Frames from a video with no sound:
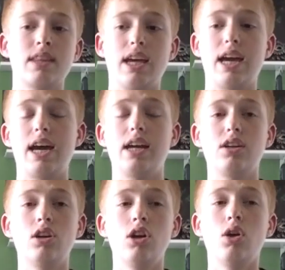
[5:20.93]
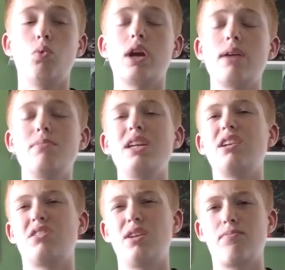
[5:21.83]
And when I mean a
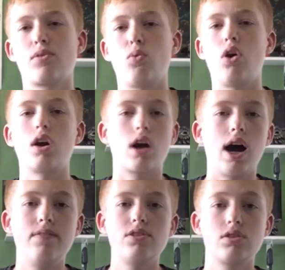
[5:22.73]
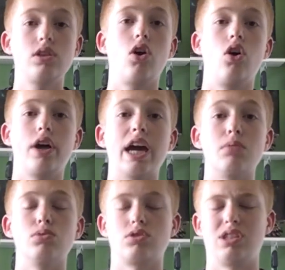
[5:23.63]
tip for water, obviously all
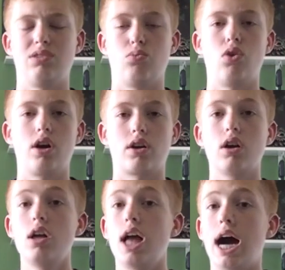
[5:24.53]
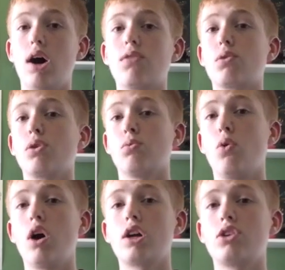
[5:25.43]
animals need water. However, with
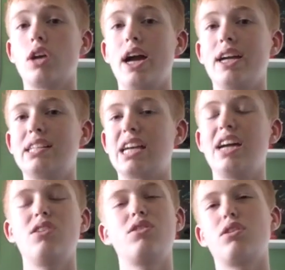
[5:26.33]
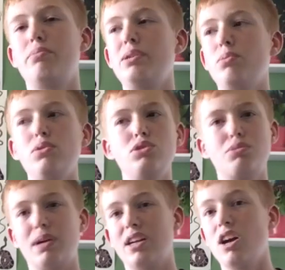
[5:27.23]
water dragons, I know there are people who
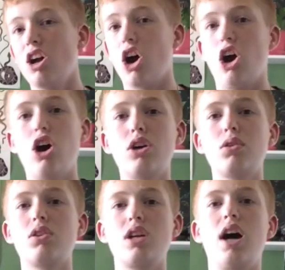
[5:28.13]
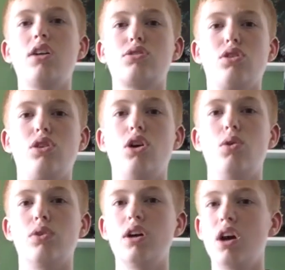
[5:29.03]
spend $100
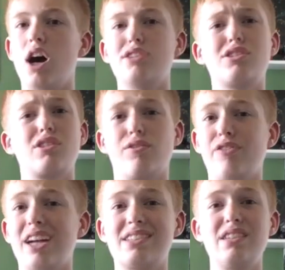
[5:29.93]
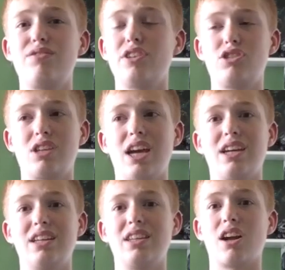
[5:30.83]
alone on just a fancy fish tank
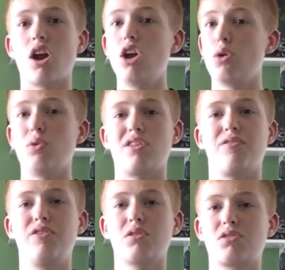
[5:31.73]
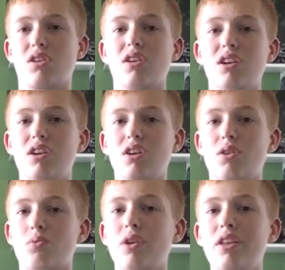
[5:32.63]
in there with a filter.
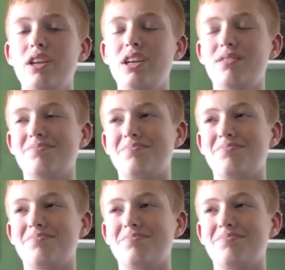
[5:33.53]
Really,